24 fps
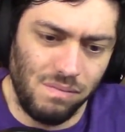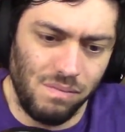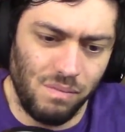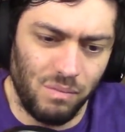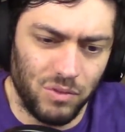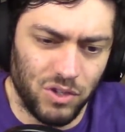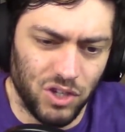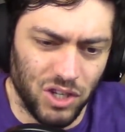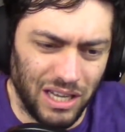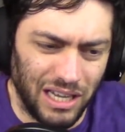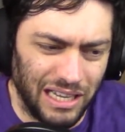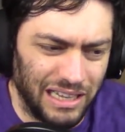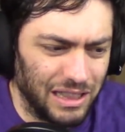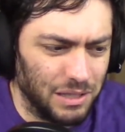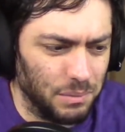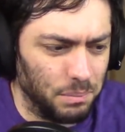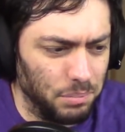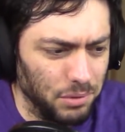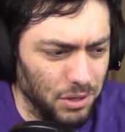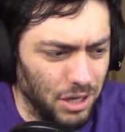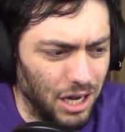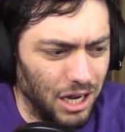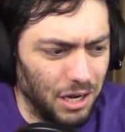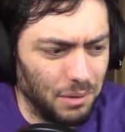to like the
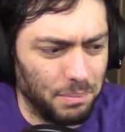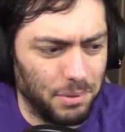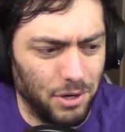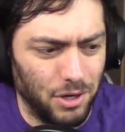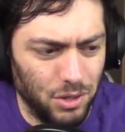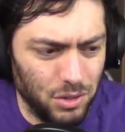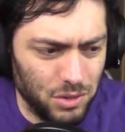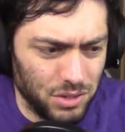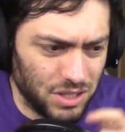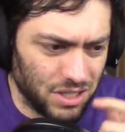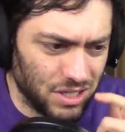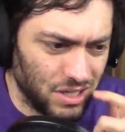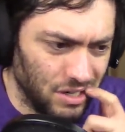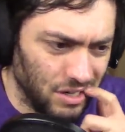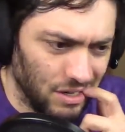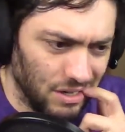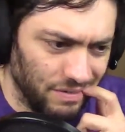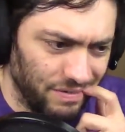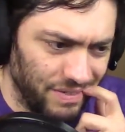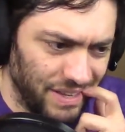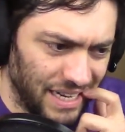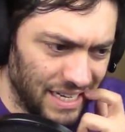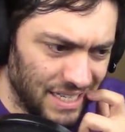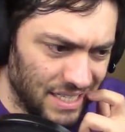blog post and all
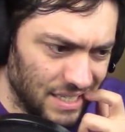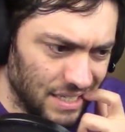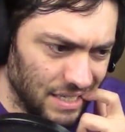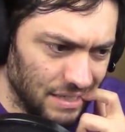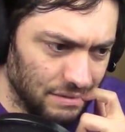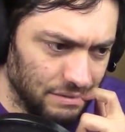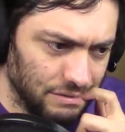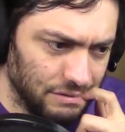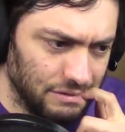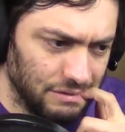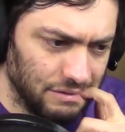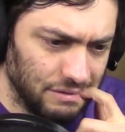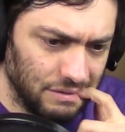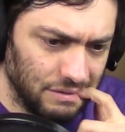of that stuff.